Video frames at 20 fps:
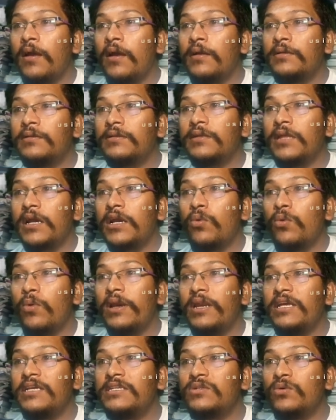third one
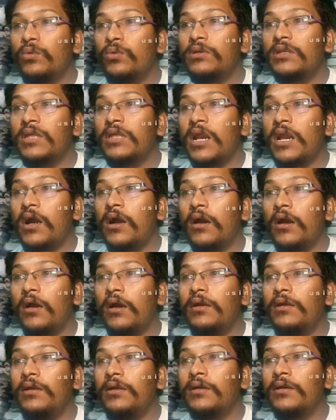is
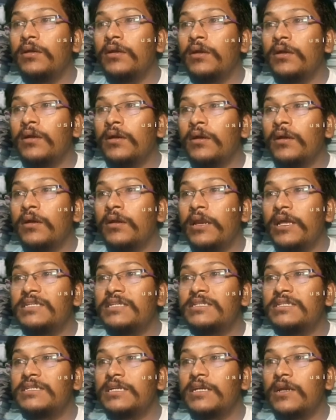Uttarakhand,
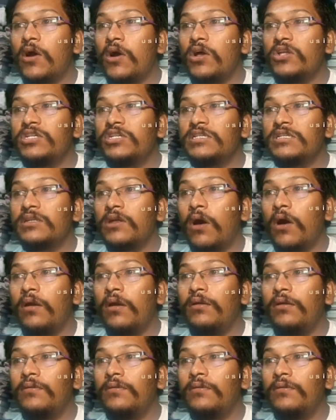next Rajasthan,